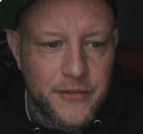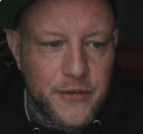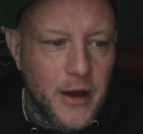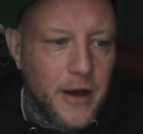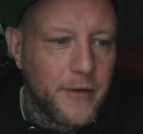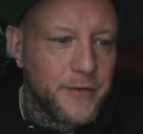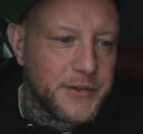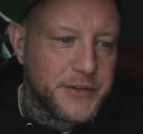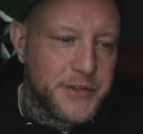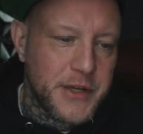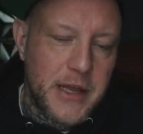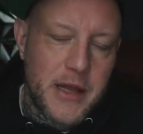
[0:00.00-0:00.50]

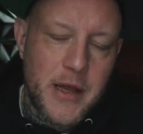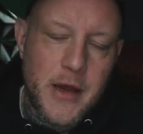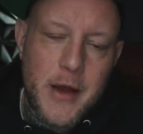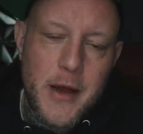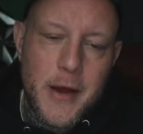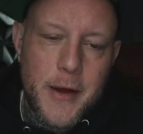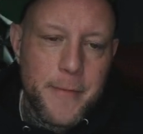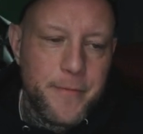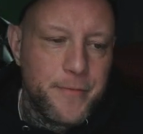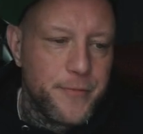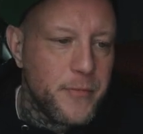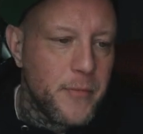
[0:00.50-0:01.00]
Obviously,
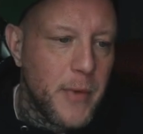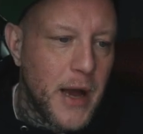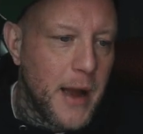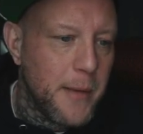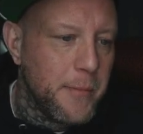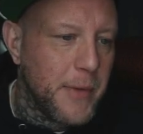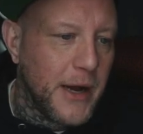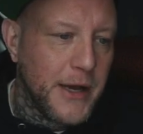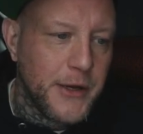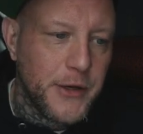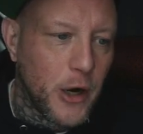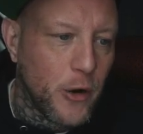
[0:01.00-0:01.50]
I
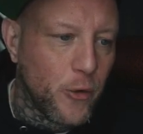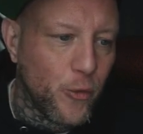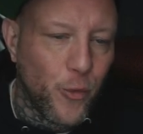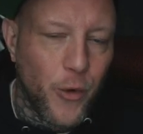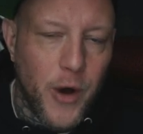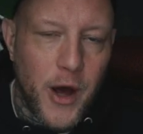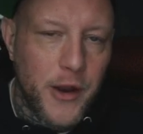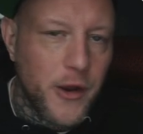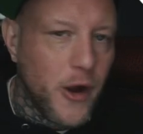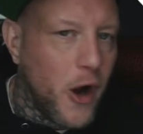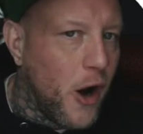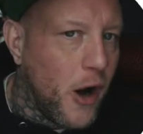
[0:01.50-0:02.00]
might not
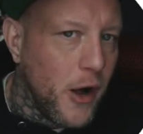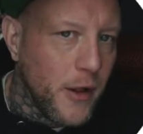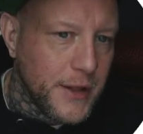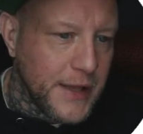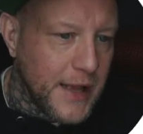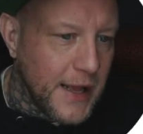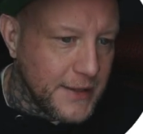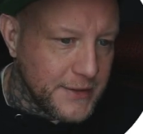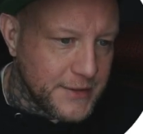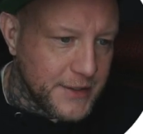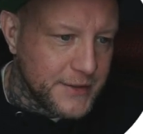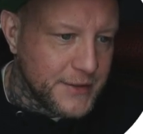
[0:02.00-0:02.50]
run all the
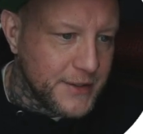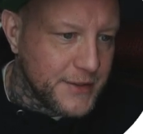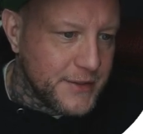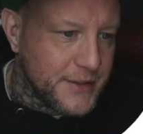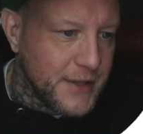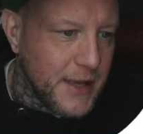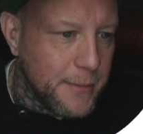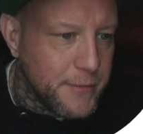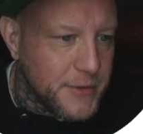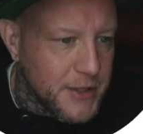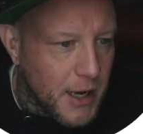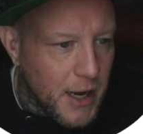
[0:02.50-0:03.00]
ads at the
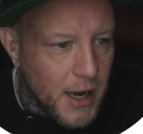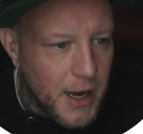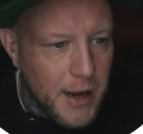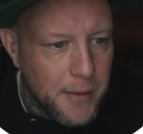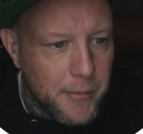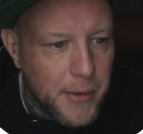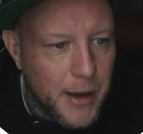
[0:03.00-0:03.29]
same time.